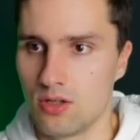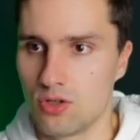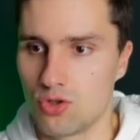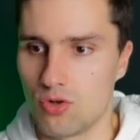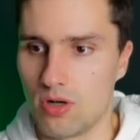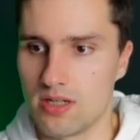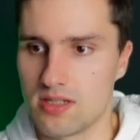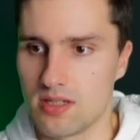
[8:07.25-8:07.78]

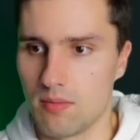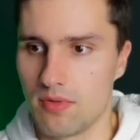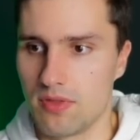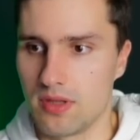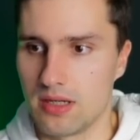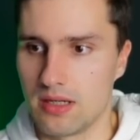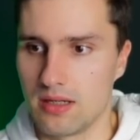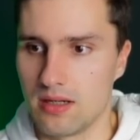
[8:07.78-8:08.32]
try
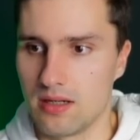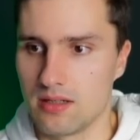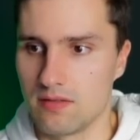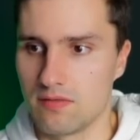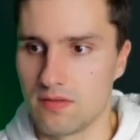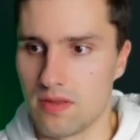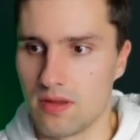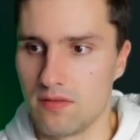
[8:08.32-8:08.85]
something, and
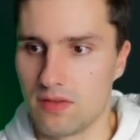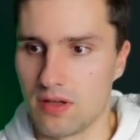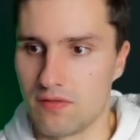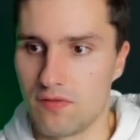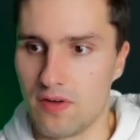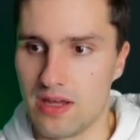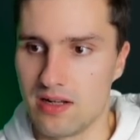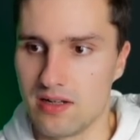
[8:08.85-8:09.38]
if that
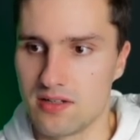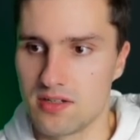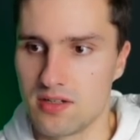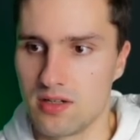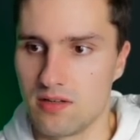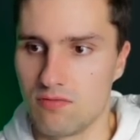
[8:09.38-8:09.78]
fails,